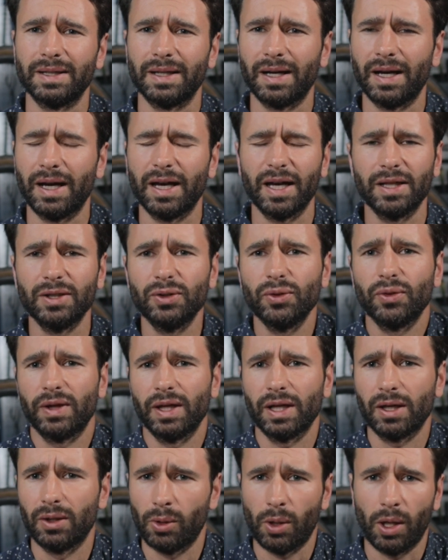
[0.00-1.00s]
I do
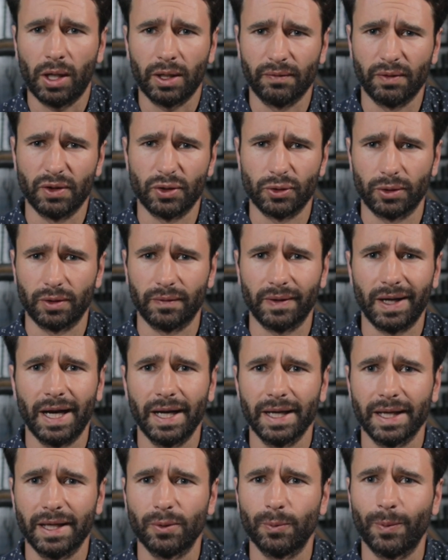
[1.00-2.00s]
think a lot of the sort of
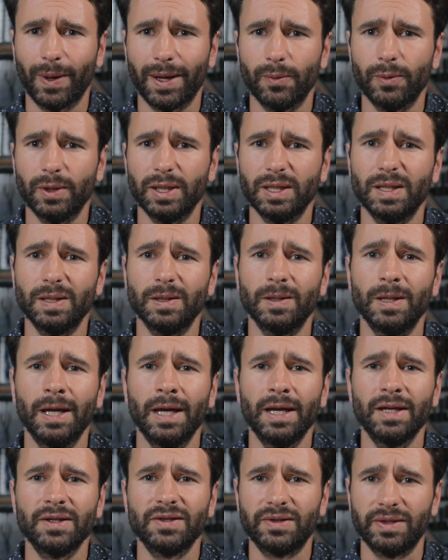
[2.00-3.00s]
high-end weight weenie
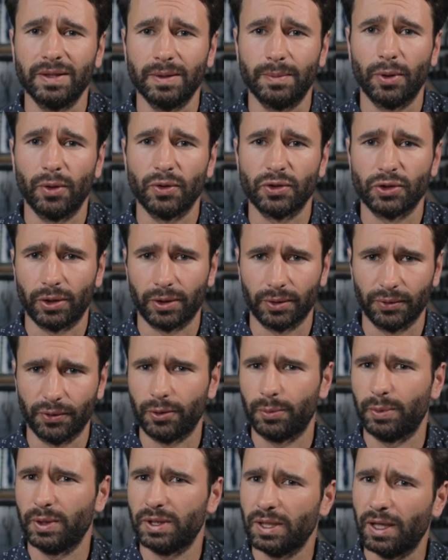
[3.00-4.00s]
seat posts are a
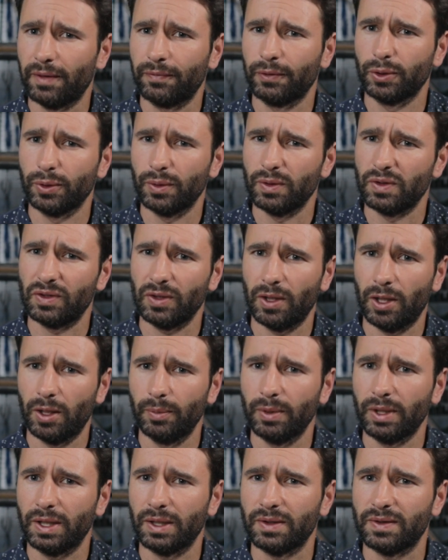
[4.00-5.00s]
little bit tougher to install
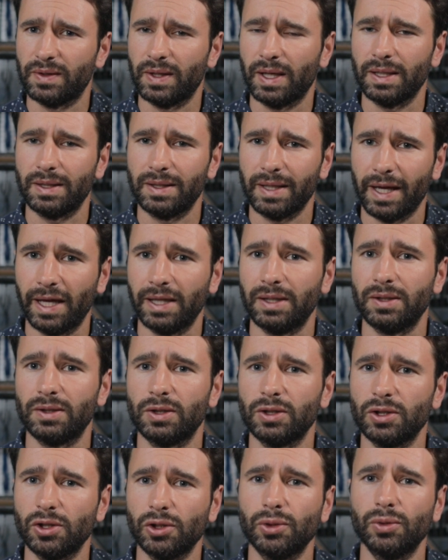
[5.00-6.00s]
because they tend
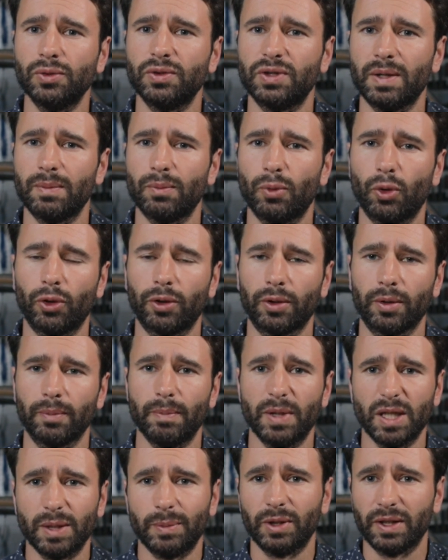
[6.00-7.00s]
to use a more
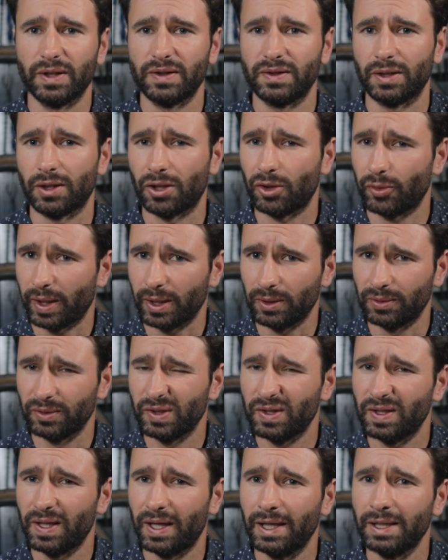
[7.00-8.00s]
minimalistic cradle
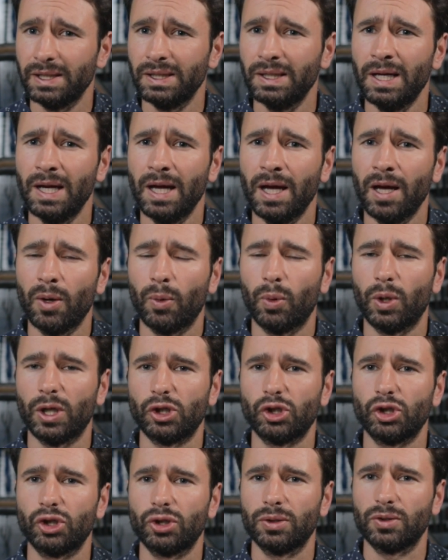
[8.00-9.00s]
design,
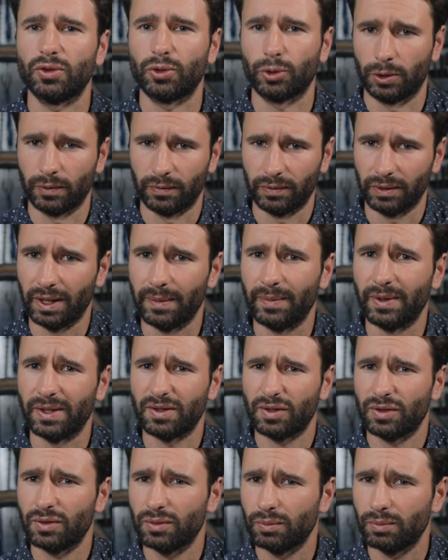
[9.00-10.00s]
which sort of
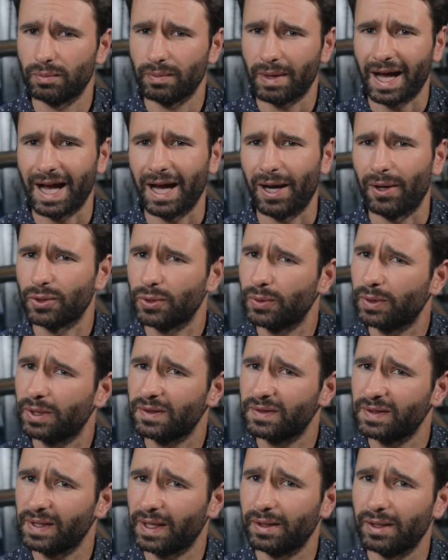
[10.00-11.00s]
limits how you can
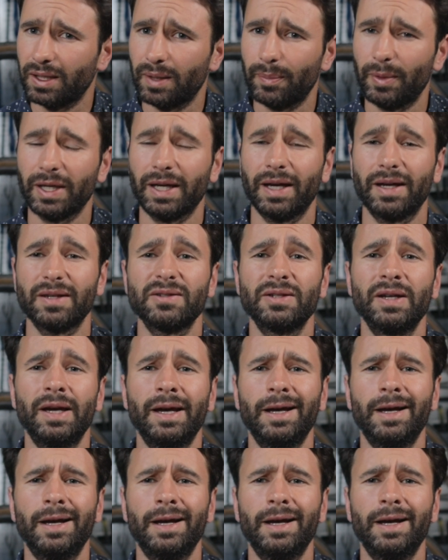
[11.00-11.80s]
set it up, I guess.